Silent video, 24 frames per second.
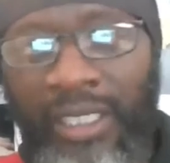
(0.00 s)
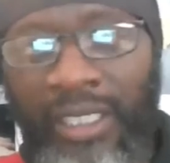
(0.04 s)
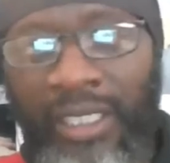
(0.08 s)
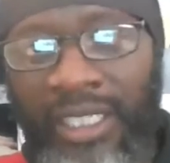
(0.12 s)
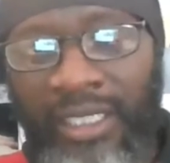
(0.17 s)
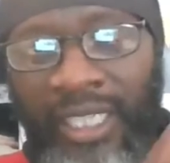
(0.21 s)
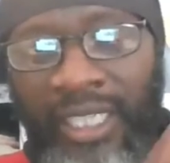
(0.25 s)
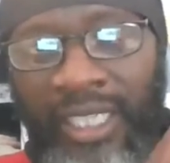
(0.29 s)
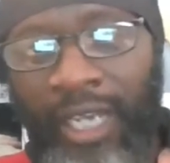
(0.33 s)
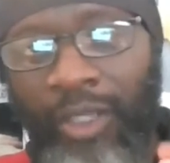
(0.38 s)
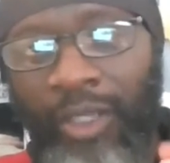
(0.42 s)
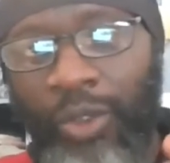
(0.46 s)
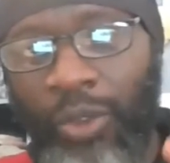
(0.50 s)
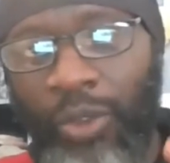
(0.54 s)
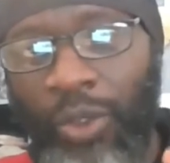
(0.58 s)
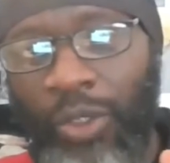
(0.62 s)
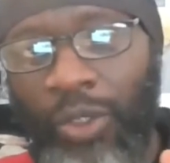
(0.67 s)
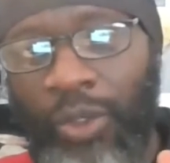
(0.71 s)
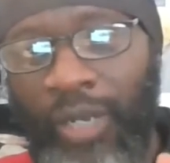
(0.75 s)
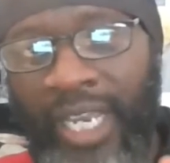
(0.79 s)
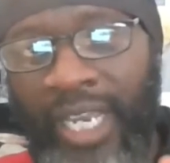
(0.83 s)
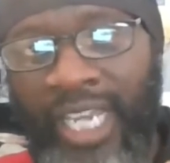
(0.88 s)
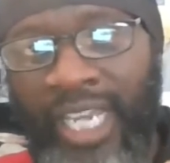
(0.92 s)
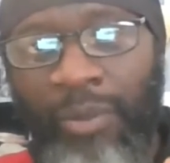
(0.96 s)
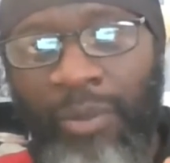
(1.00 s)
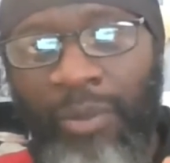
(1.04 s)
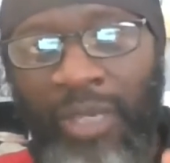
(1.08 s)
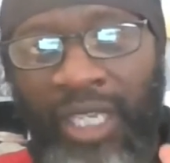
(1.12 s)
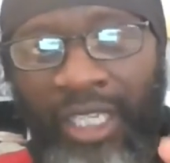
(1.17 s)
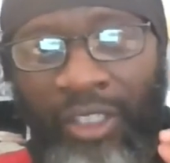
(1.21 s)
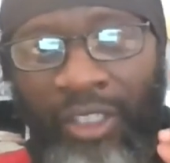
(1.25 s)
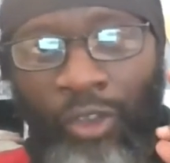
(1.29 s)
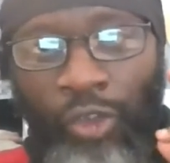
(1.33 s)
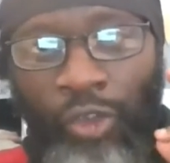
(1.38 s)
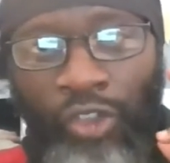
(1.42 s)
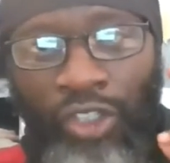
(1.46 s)
at least now you know your enemy,
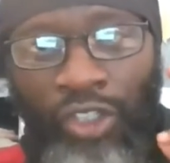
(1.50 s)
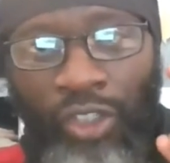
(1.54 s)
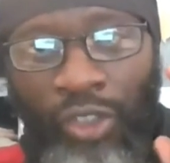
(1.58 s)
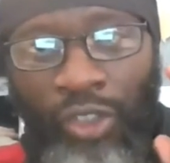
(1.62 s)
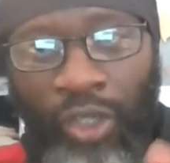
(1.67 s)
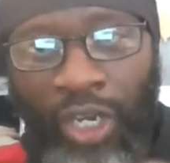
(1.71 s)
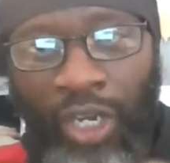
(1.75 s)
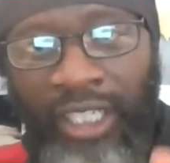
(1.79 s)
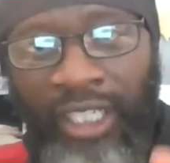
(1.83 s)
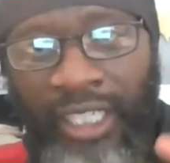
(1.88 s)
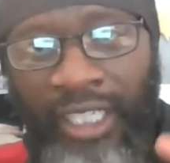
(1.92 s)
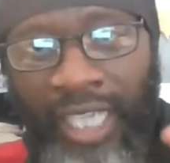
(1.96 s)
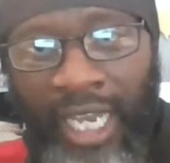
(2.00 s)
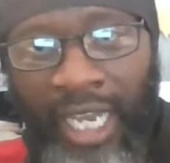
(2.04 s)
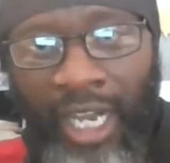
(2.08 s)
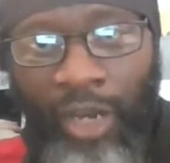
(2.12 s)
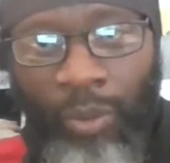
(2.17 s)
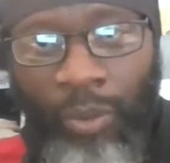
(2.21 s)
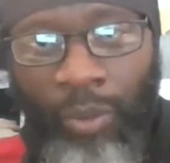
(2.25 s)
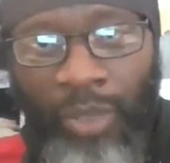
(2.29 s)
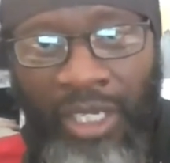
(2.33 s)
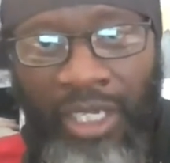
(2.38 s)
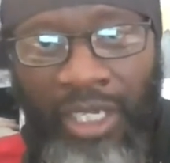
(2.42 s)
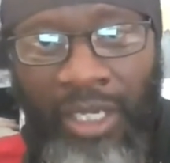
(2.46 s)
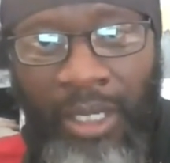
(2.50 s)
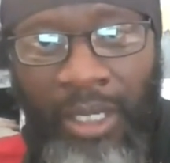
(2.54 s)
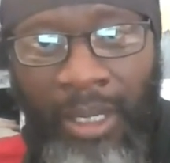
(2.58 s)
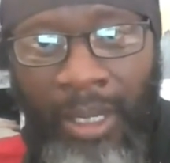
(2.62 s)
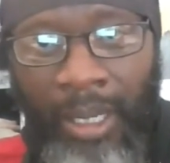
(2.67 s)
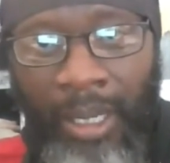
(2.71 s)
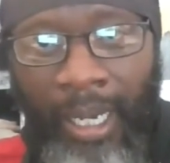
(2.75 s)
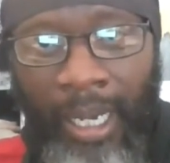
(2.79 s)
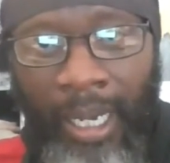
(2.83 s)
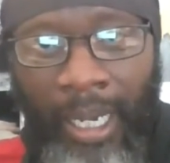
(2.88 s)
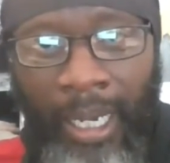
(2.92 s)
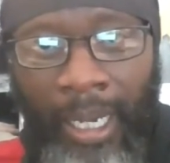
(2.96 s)
and you should not now be
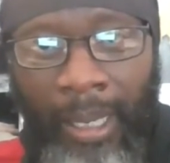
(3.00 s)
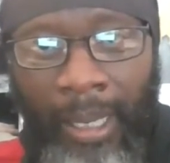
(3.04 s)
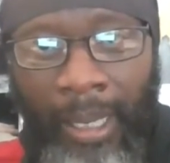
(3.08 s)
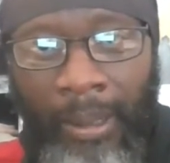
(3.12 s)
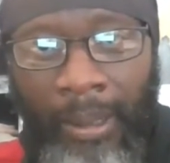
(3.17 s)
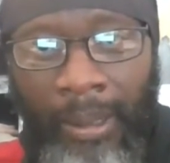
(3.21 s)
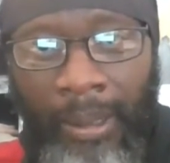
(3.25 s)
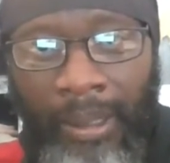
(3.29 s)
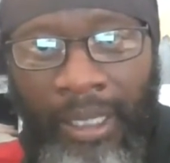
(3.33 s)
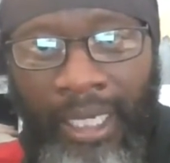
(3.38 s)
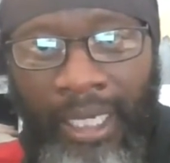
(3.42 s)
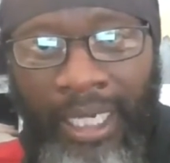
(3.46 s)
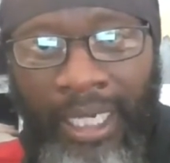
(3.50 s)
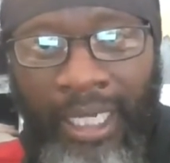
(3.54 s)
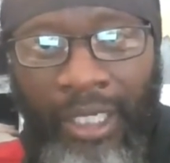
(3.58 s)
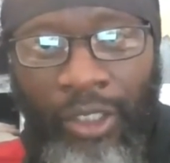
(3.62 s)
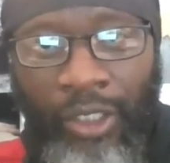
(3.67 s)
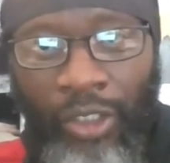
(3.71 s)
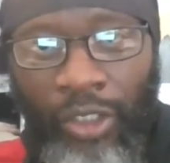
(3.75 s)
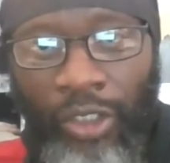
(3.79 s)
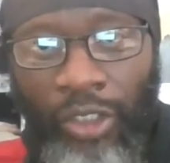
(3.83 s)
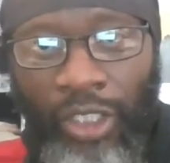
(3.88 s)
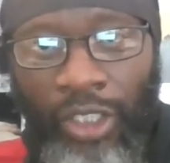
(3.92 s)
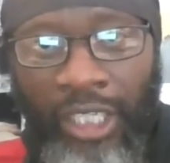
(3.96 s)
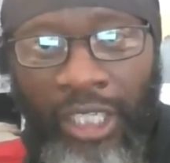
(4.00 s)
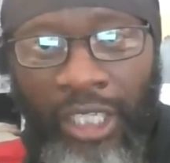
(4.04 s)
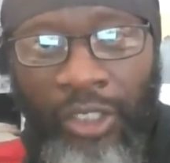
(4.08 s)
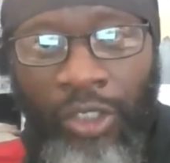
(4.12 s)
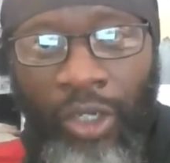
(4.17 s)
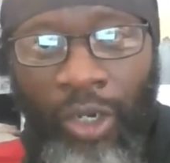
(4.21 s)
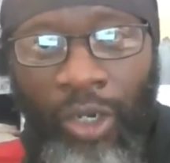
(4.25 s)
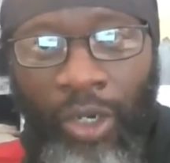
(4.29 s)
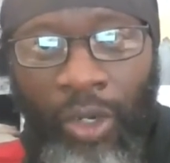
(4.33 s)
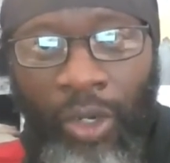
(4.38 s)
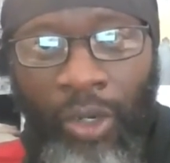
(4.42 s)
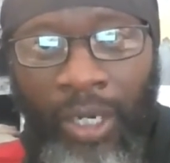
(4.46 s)
in
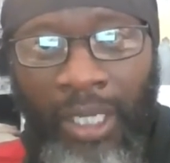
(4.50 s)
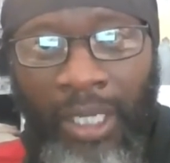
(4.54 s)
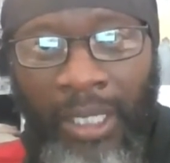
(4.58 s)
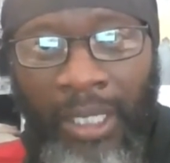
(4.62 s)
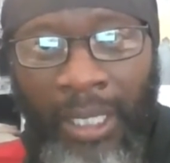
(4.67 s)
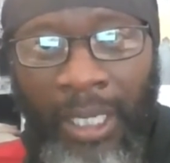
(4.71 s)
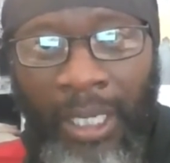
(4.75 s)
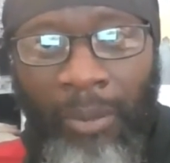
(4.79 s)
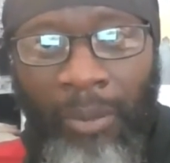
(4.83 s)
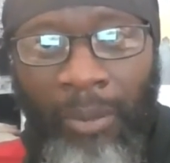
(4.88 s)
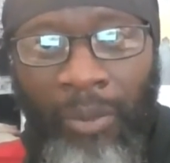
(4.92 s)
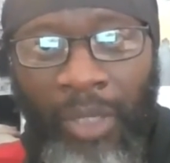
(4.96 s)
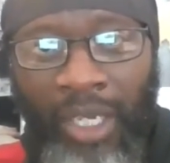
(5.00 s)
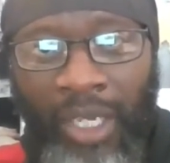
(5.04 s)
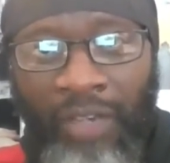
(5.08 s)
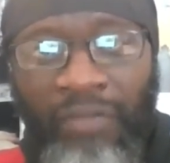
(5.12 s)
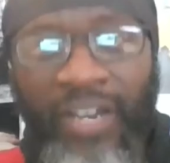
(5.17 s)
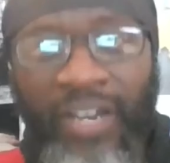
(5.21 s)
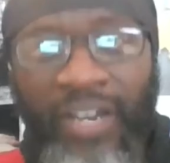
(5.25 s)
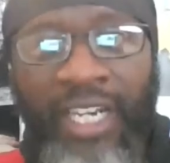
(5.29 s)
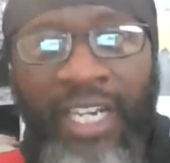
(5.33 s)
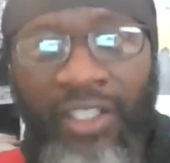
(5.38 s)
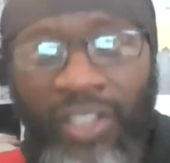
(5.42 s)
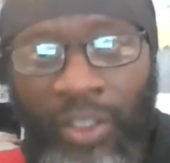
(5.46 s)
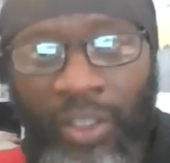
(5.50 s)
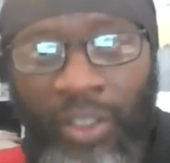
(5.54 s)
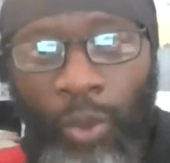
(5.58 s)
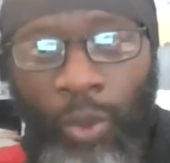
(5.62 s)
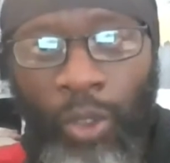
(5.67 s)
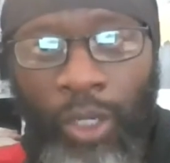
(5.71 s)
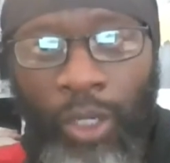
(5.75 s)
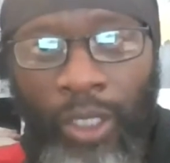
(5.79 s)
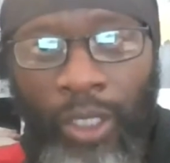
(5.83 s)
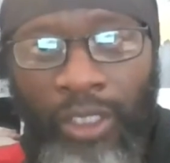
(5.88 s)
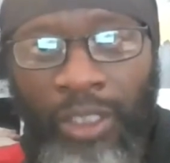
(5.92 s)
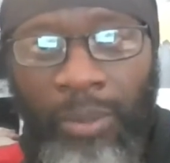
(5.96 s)
doggone fantasy
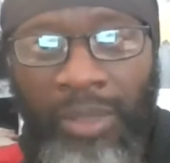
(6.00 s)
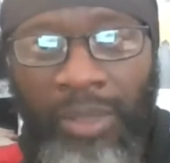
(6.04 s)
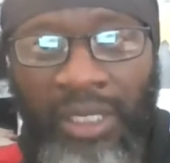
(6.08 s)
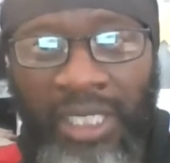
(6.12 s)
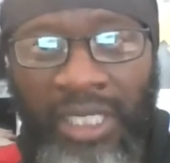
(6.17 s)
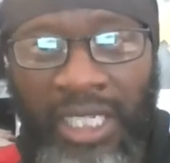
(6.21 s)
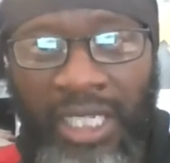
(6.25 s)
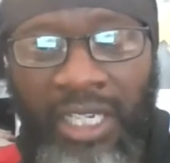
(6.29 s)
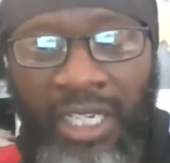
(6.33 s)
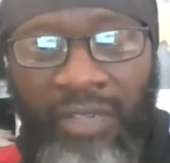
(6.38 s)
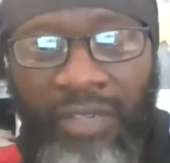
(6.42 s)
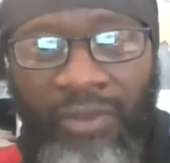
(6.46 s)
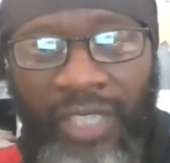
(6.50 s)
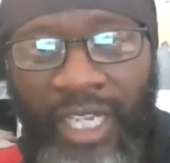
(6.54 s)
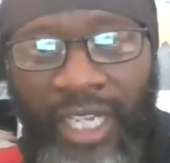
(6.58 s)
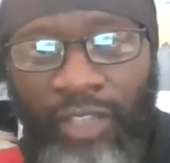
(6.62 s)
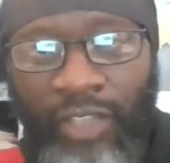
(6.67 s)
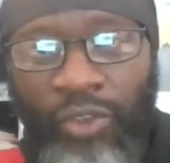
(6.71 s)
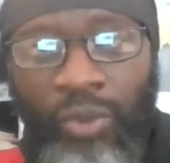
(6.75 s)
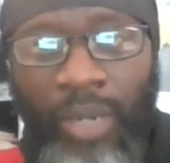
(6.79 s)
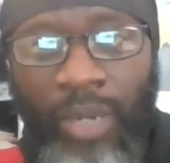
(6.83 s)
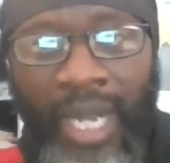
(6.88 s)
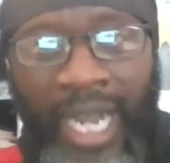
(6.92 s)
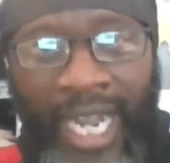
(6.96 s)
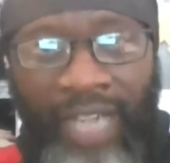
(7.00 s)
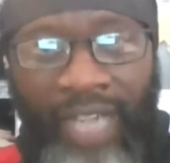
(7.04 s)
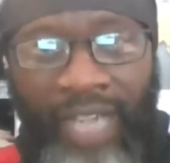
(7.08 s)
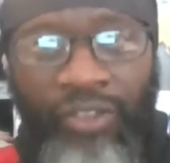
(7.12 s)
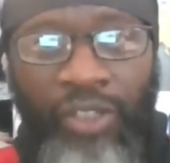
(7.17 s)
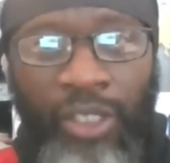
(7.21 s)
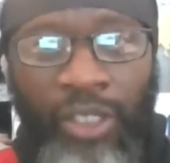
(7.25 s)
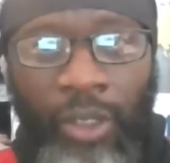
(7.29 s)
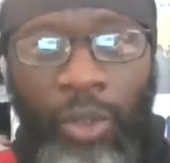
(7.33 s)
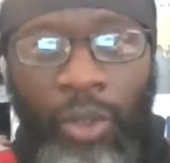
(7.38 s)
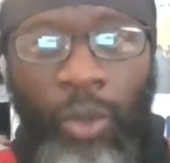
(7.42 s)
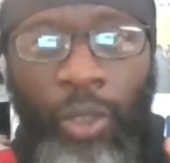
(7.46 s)
world to believe that you
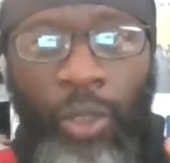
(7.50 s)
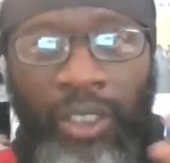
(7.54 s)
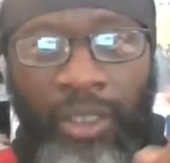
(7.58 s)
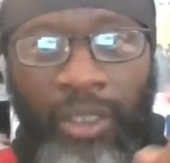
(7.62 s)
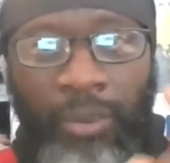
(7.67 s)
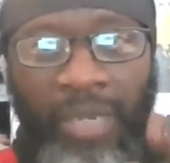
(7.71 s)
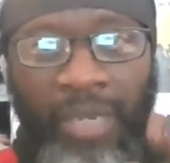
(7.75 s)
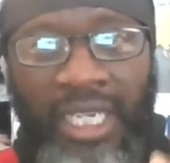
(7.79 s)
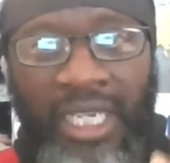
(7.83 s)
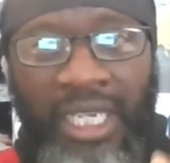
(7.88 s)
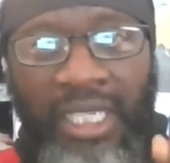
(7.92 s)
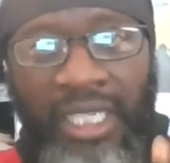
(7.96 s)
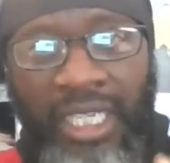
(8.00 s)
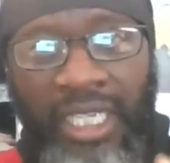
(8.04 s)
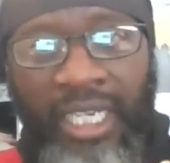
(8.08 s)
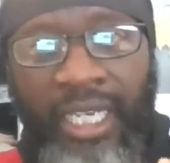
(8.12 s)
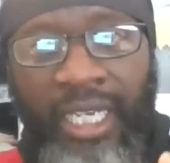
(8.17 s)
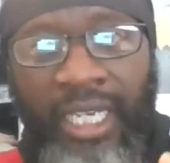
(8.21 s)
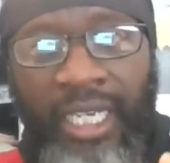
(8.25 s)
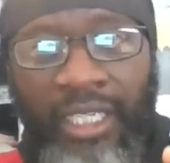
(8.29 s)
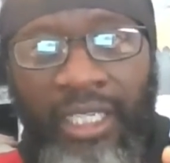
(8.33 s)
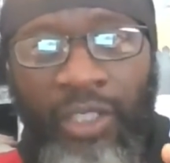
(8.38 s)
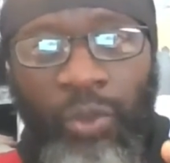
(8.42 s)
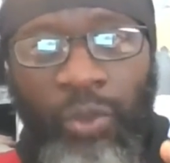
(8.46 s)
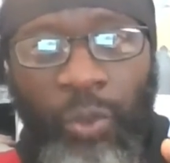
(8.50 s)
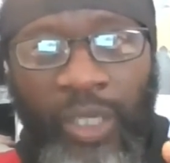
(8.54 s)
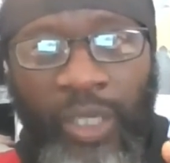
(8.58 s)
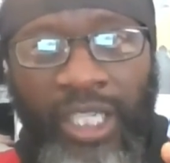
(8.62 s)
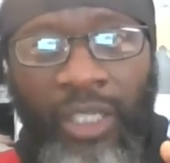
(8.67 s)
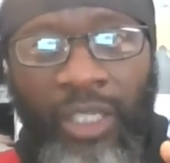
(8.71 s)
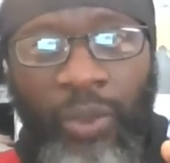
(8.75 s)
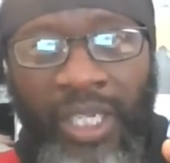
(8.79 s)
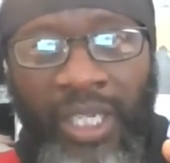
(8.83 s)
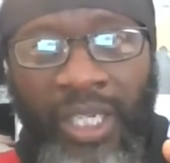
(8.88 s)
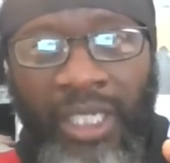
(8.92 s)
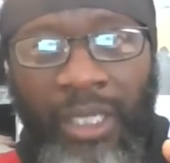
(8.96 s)
actually are going to make it here in this
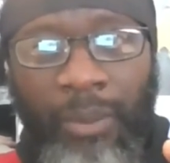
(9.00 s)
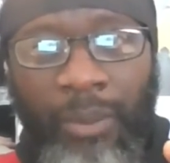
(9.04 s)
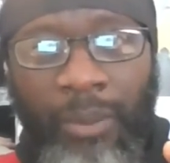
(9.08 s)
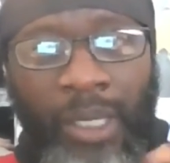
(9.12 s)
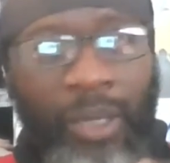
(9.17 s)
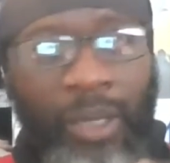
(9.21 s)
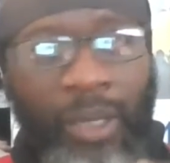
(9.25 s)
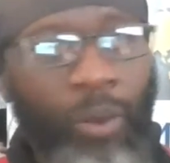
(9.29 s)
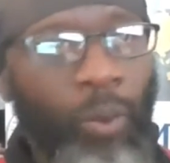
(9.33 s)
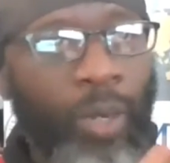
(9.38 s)
wicked kingdom.